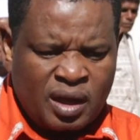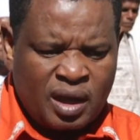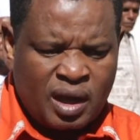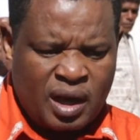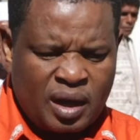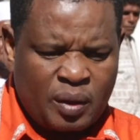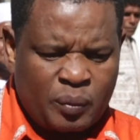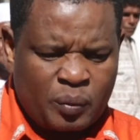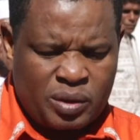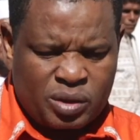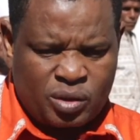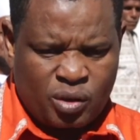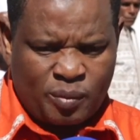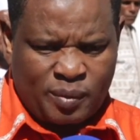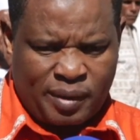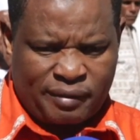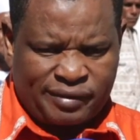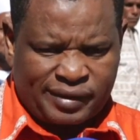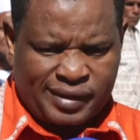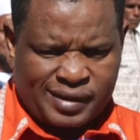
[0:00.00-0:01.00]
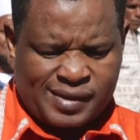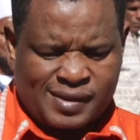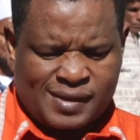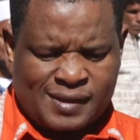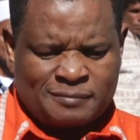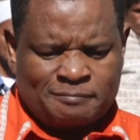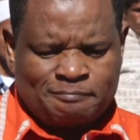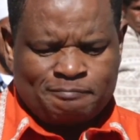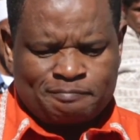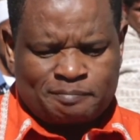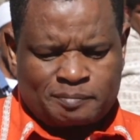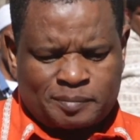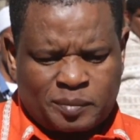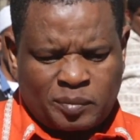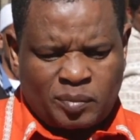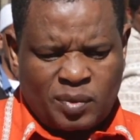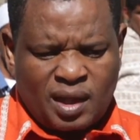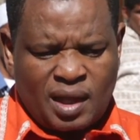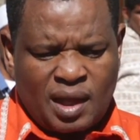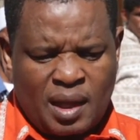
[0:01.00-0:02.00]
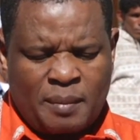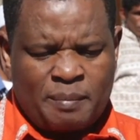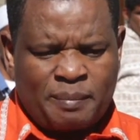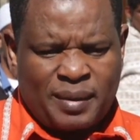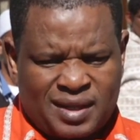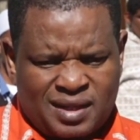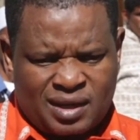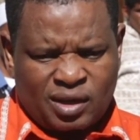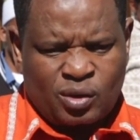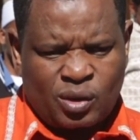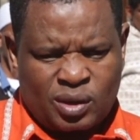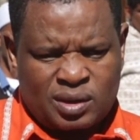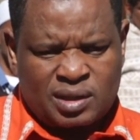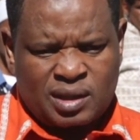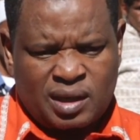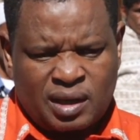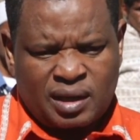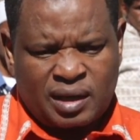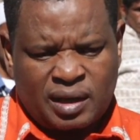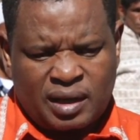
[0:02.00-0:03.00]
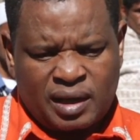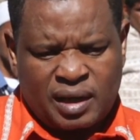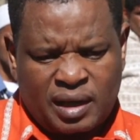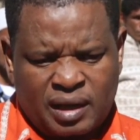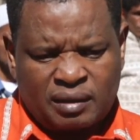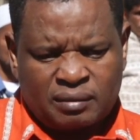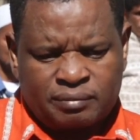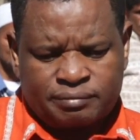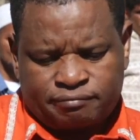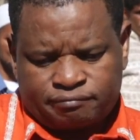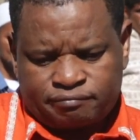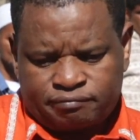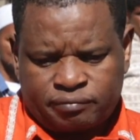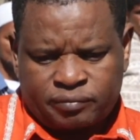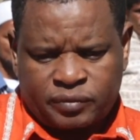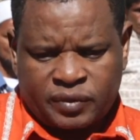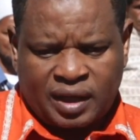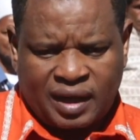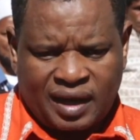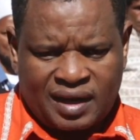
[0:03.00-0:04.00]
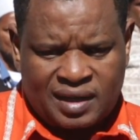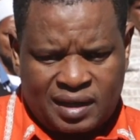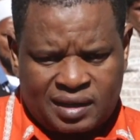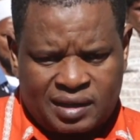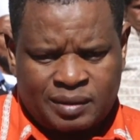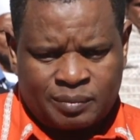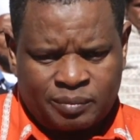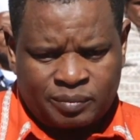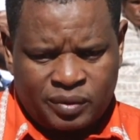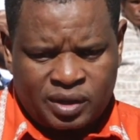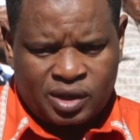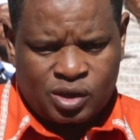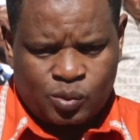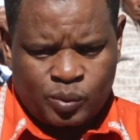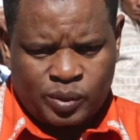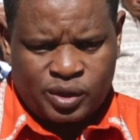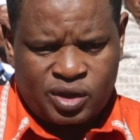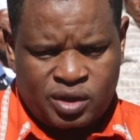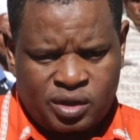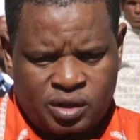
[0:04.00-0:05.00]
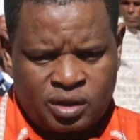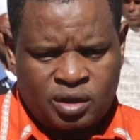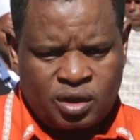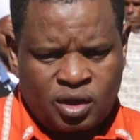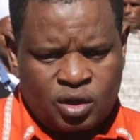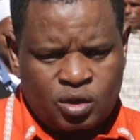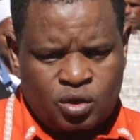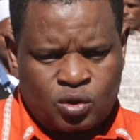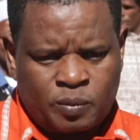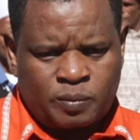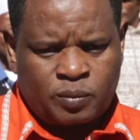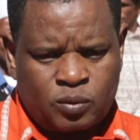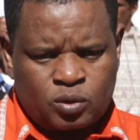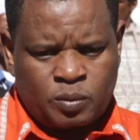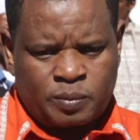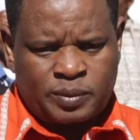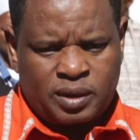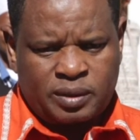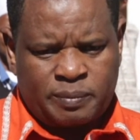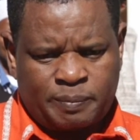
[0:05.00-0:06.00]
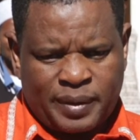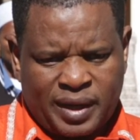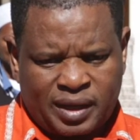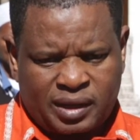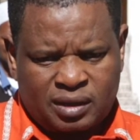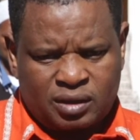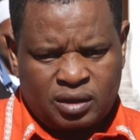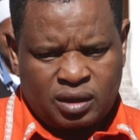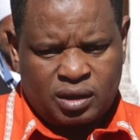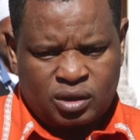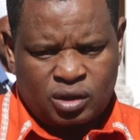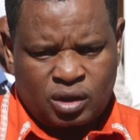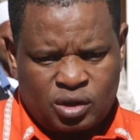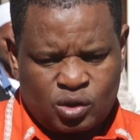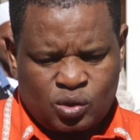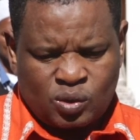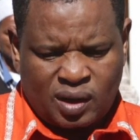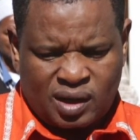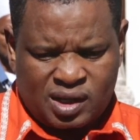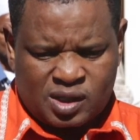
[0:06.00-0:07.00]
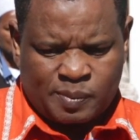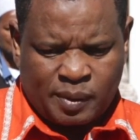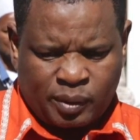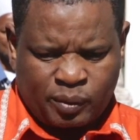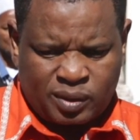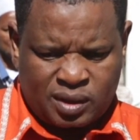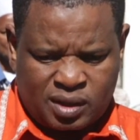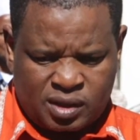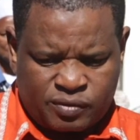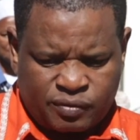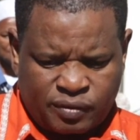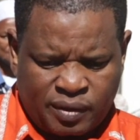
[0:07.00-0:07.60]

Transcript: uh, with Home Affairs. But the court uh, granted him his wish to, to be back in, in, in Johannesburg with his